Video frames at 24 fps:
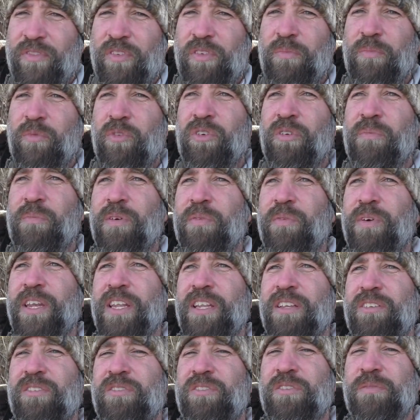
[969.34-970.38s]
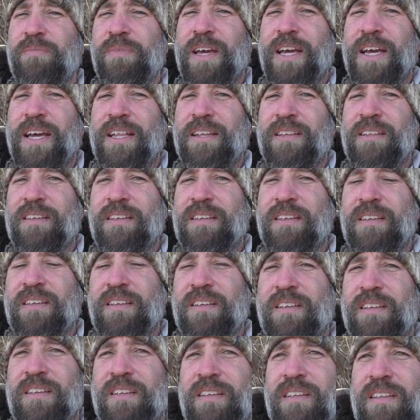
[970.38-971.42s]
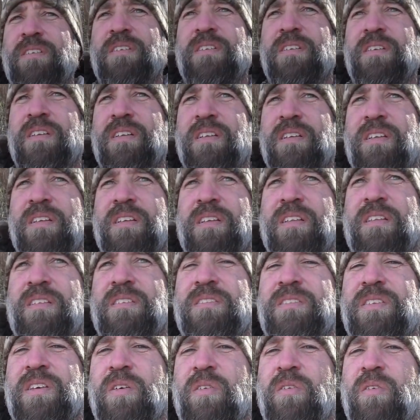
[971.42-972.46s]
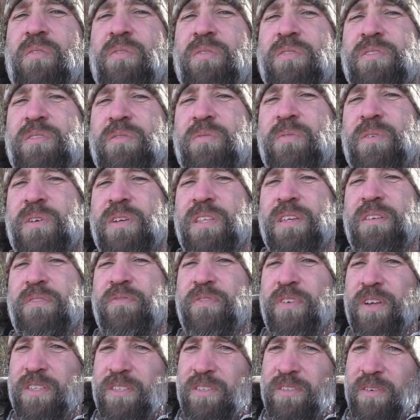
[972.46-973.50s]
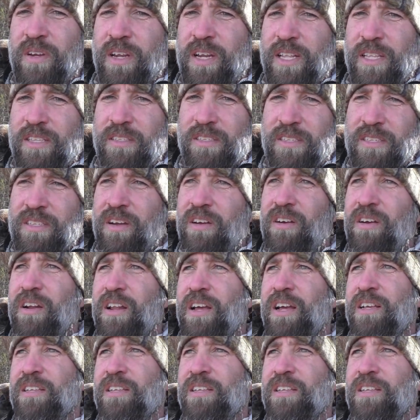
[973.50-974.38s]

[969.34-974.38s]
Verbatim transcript: a few more, but we didn't do too bad. So it was a really frustrating start.